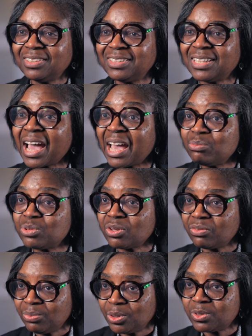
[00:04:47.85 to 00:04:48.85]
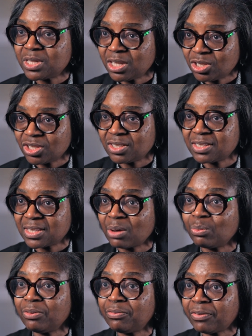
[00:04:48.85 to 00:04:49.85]
types of mutations
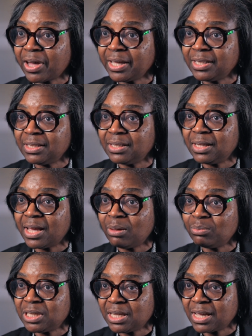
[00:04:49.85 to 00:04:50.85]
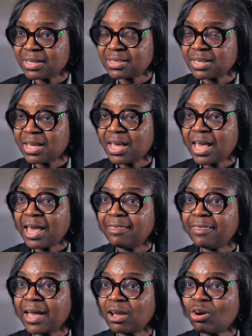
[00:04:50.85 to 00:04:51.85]
that we find in MDS,
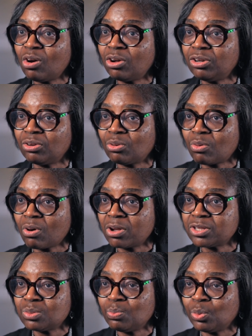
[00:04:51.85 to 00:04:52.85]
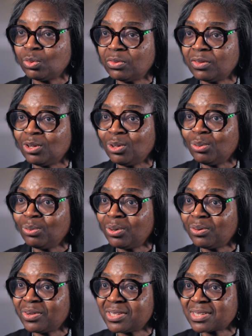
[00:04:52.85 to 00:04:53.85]
and that cut across both the
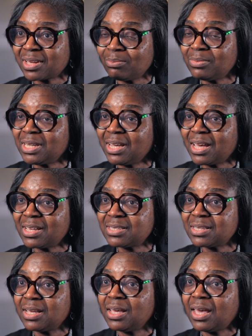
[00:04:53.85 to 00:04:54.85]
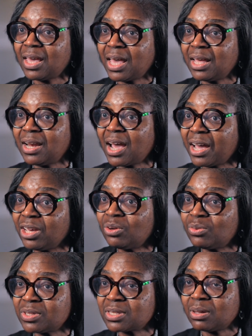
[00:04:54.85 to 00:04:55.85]
lower risk MDS and
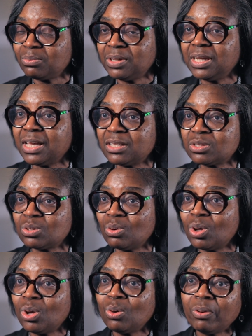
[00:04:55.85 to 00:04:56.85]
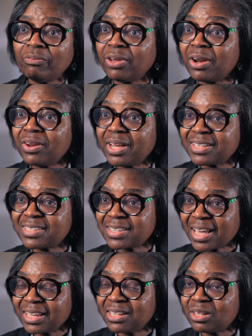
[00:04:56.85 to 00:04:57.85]
higher risk MDS. So we're very
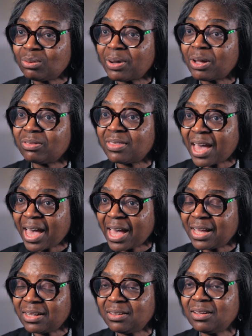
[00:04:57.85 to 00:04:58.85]
excited about that.